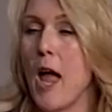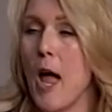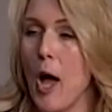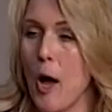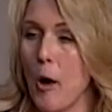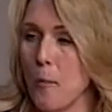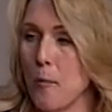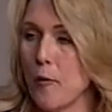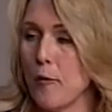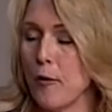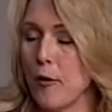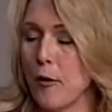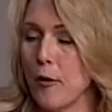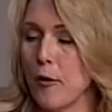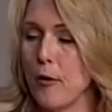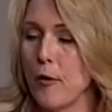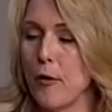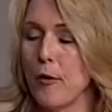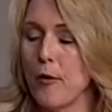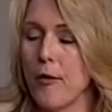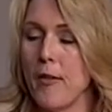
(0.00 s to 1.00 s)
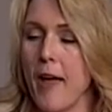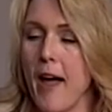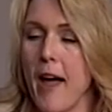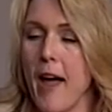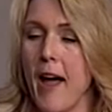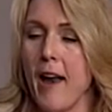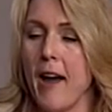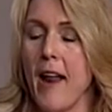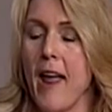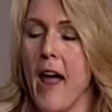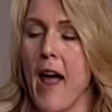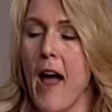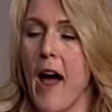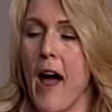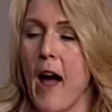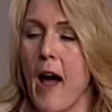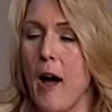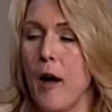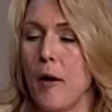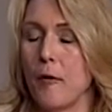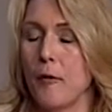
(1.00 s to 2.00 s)
help further that
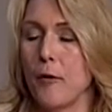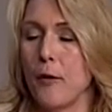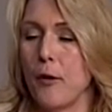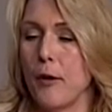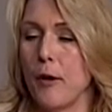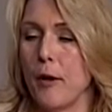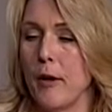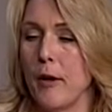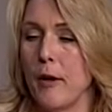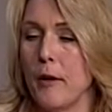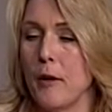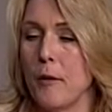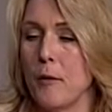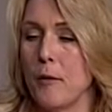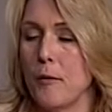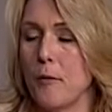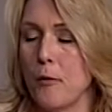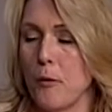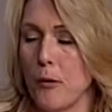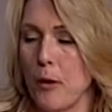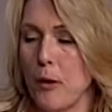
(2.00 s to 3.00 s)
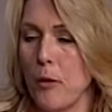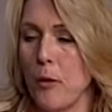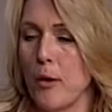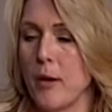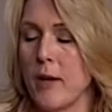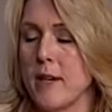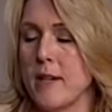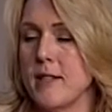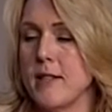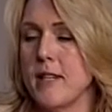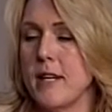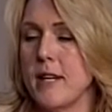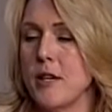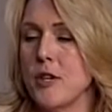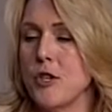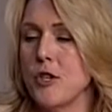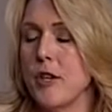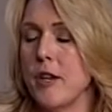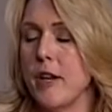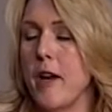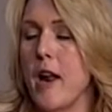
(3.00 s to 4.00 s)
uh, for the for the
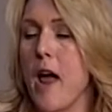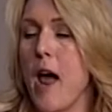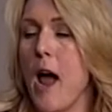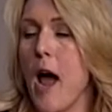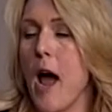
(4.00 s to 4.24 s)
organization.